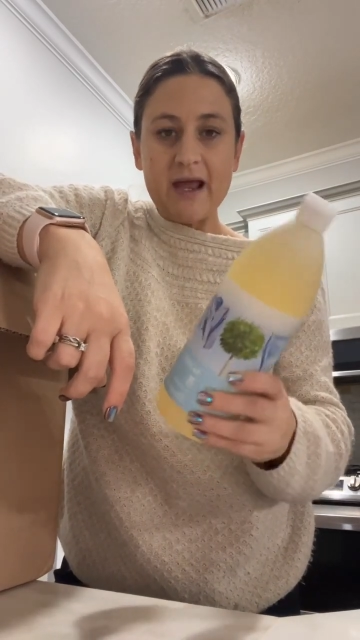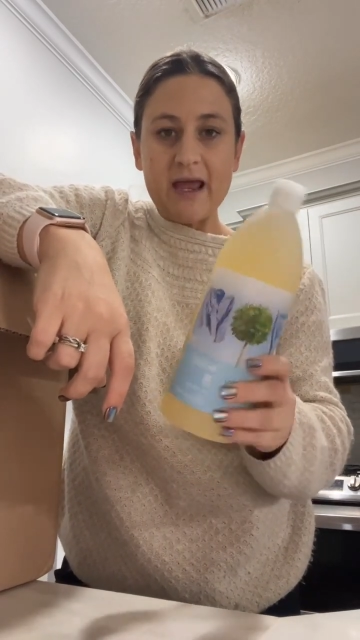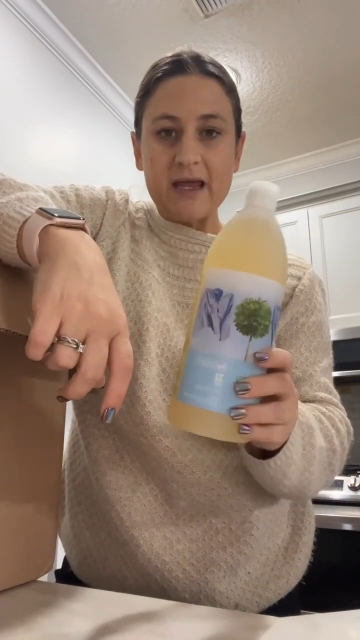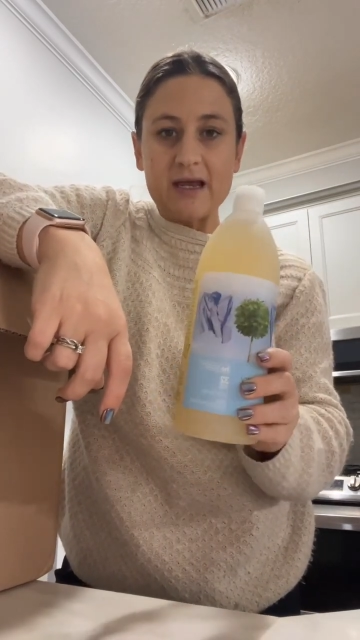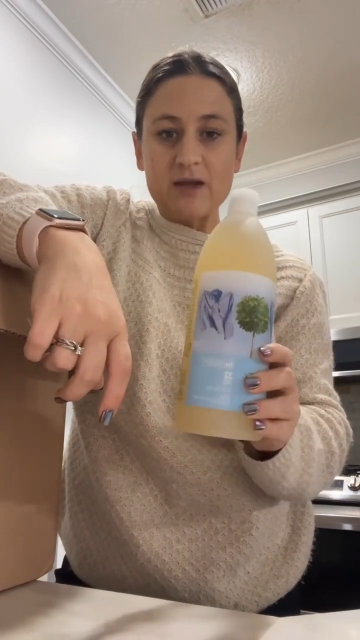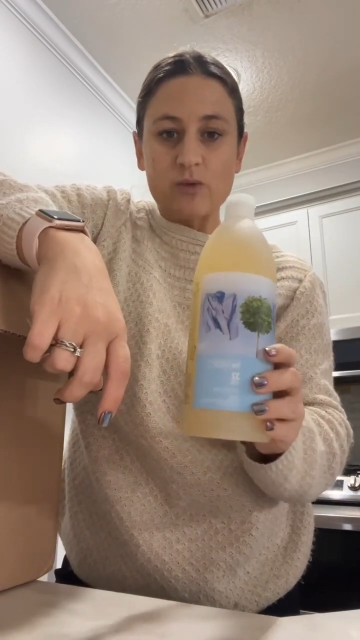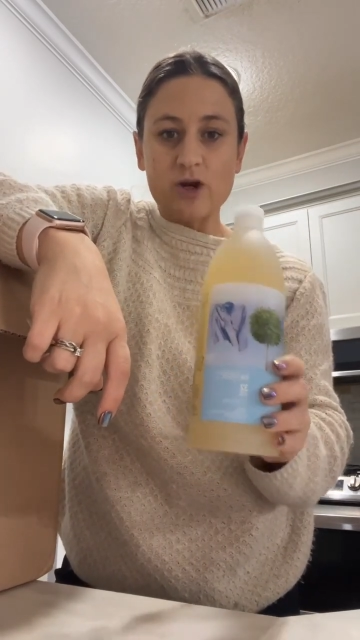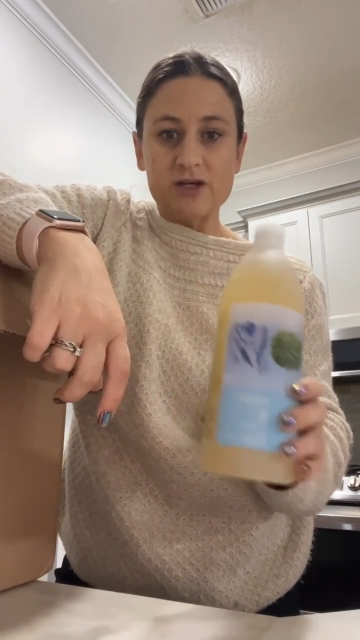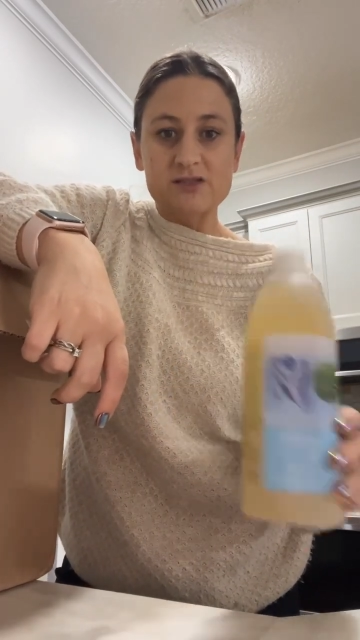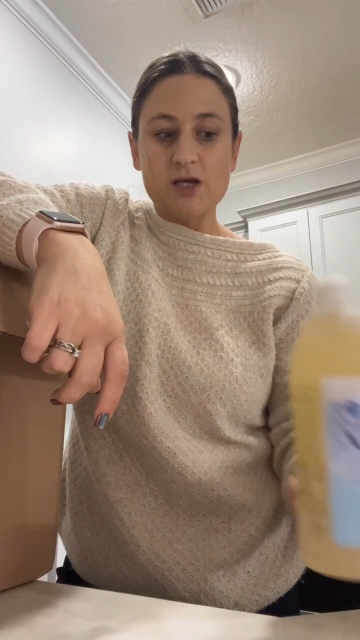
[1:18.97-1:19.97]
And it
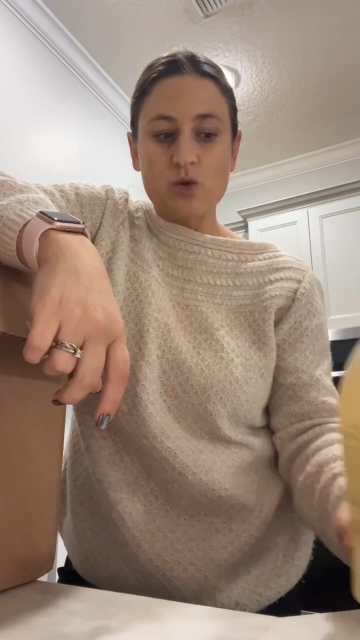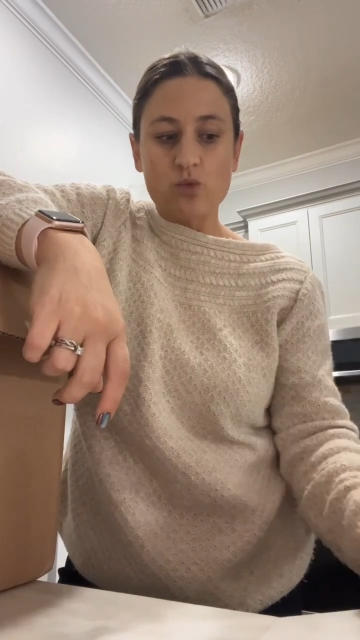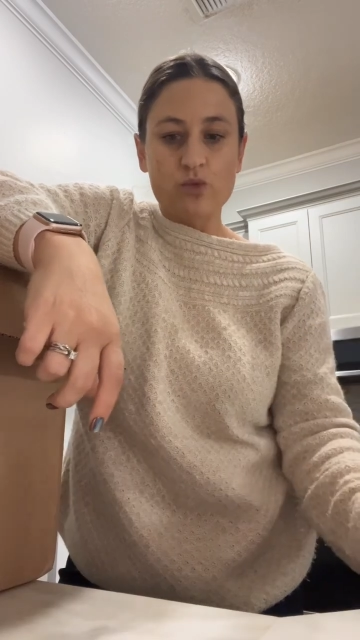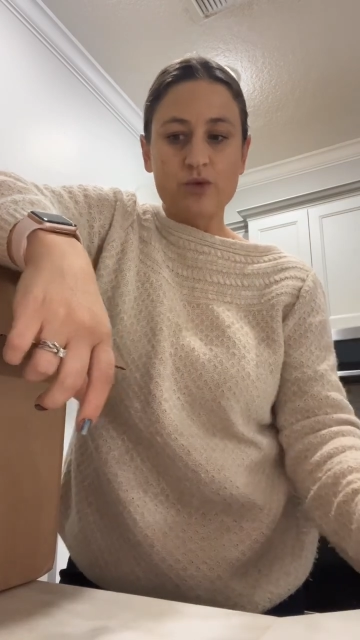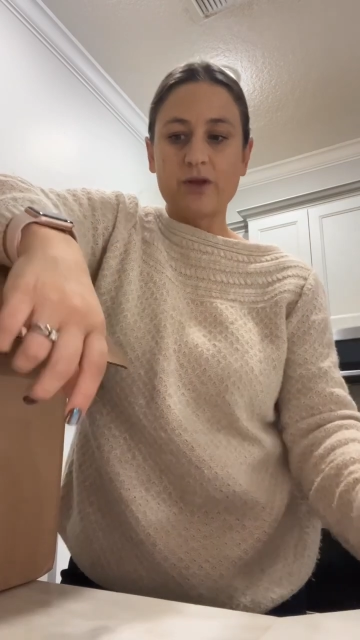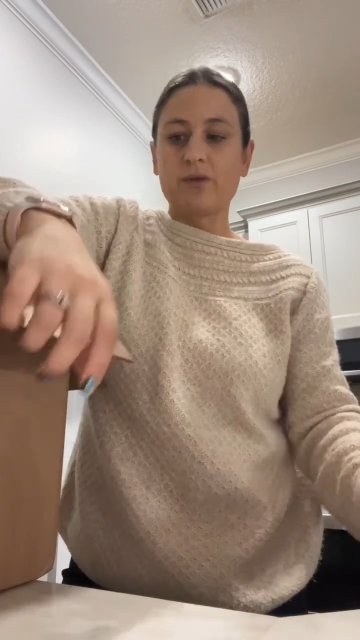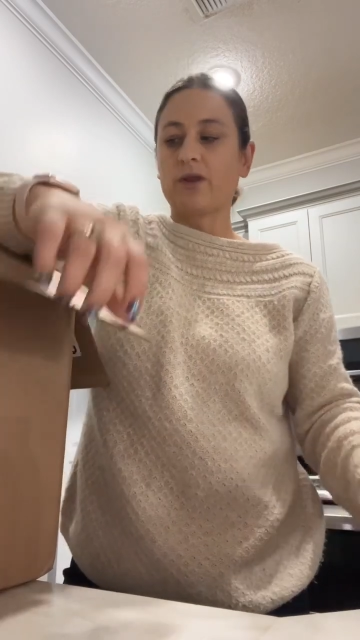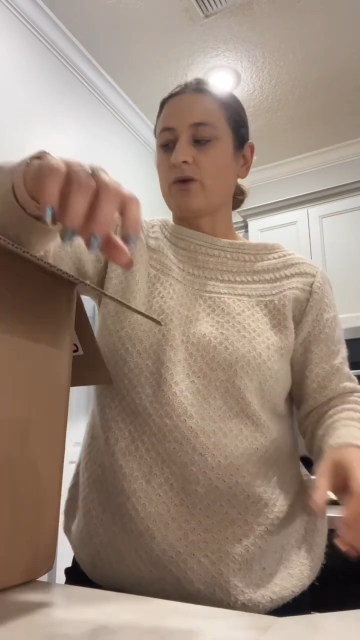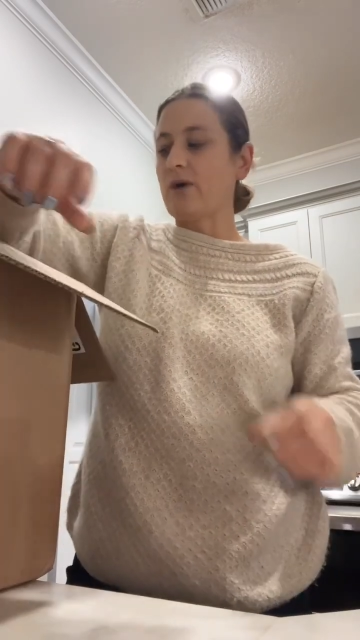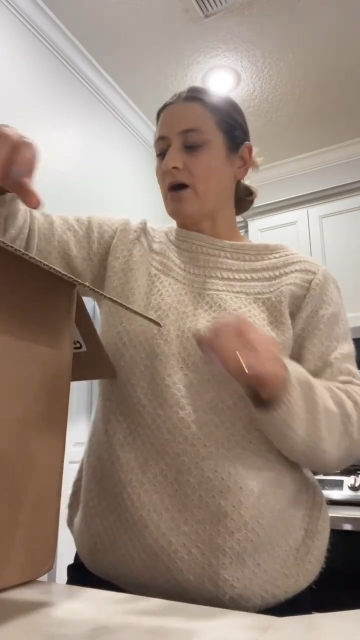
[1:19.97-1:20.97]
works really,
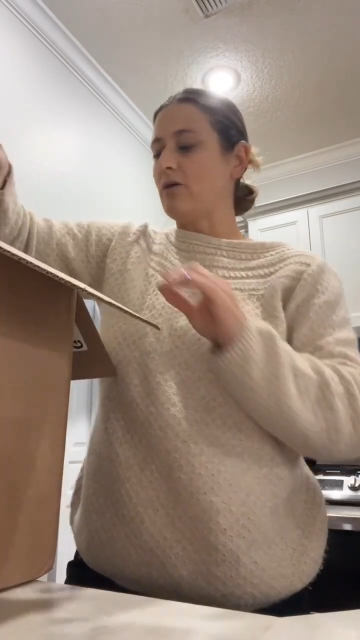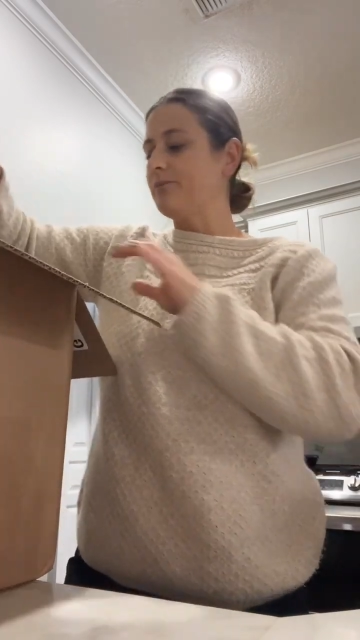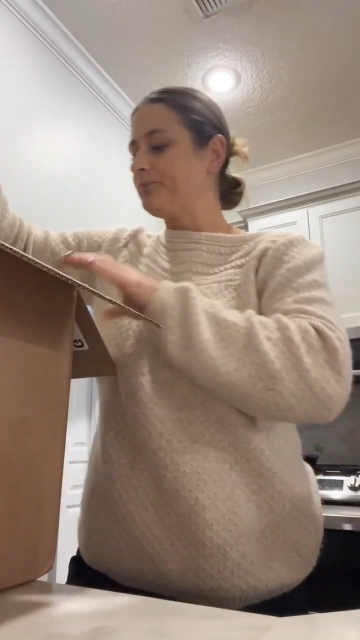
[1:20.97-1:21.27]
really well.